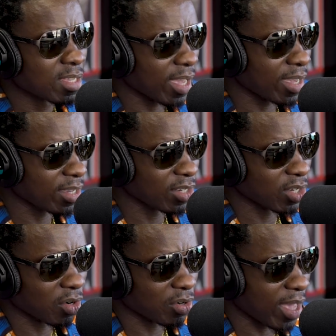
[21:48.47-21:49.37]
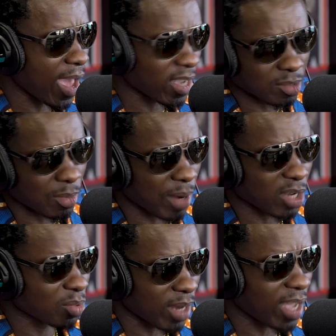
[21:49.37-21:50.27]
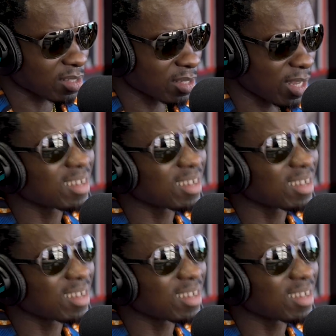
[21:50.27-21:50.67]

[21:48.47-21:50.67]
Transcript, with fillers: And he, you know, the accent by Michael Blackson,